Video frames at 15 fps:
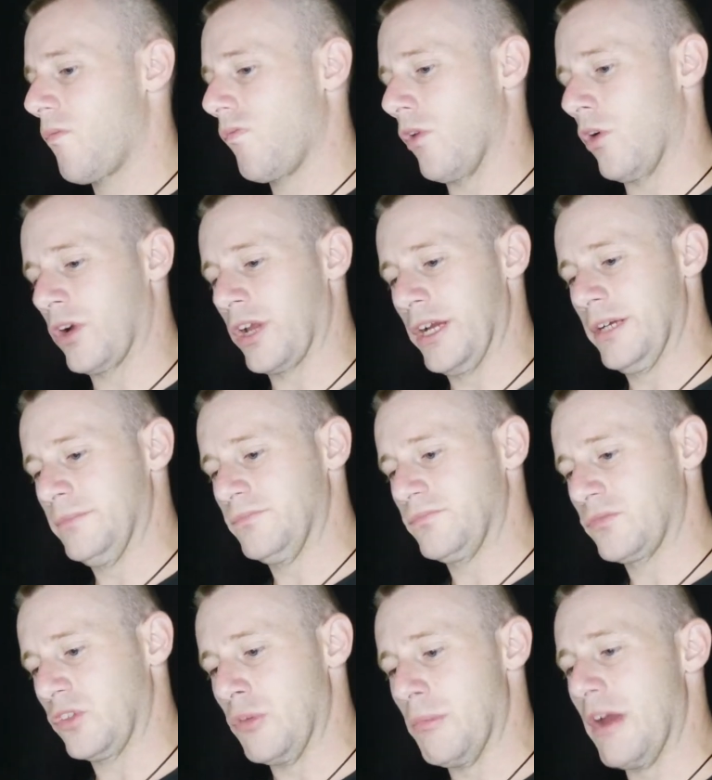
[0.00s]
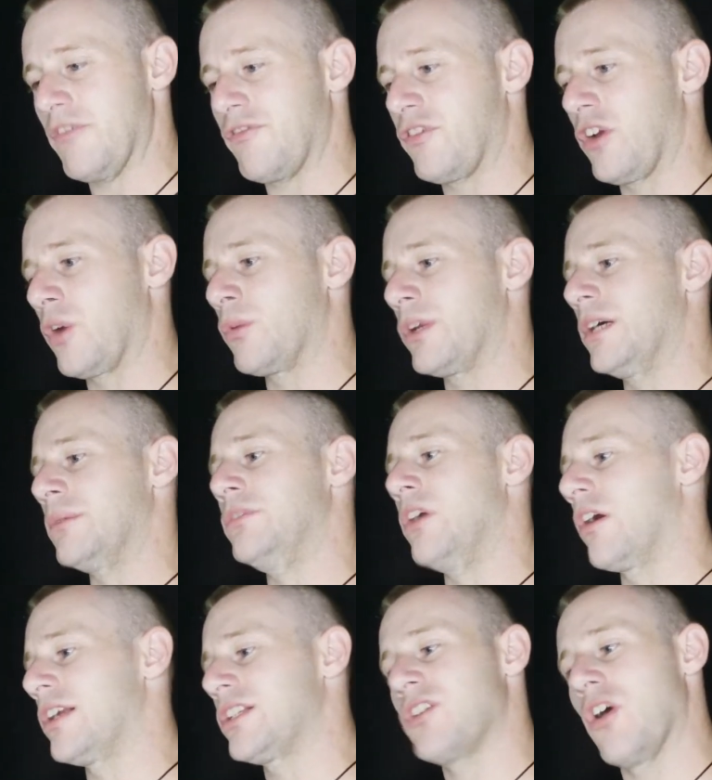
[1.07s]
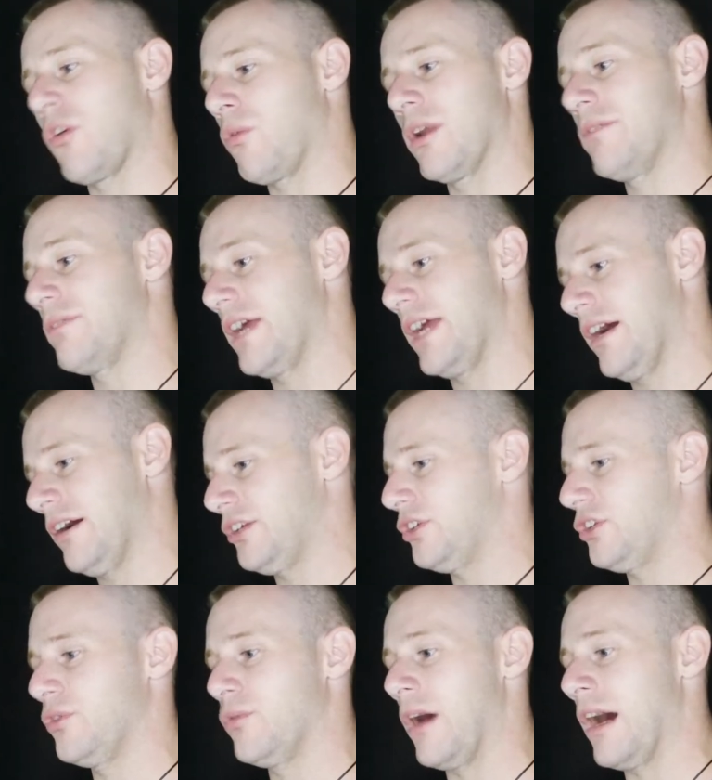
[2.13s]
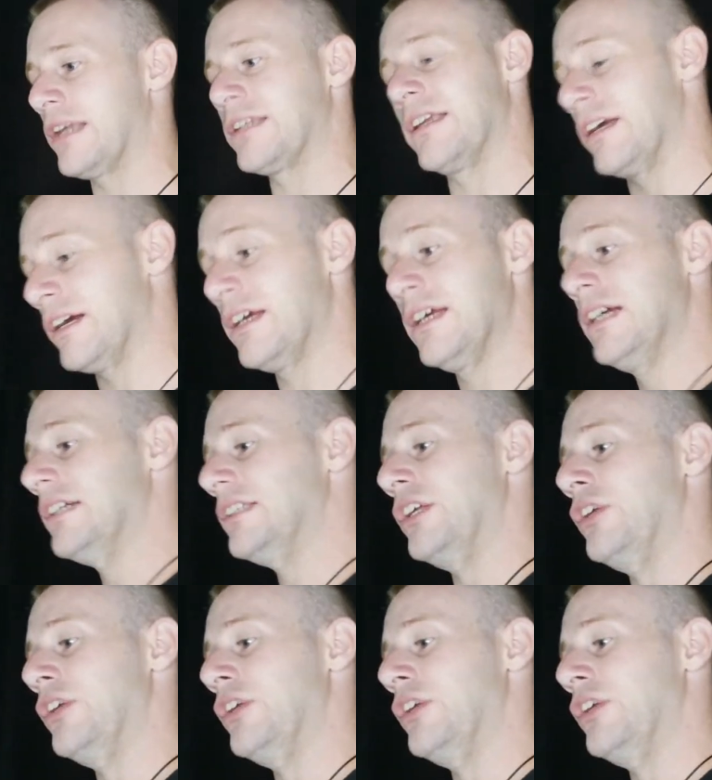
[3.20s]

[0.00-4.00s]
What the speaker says: Okay? You may flirt with them, dirty talk, whatever the hell you do out there. The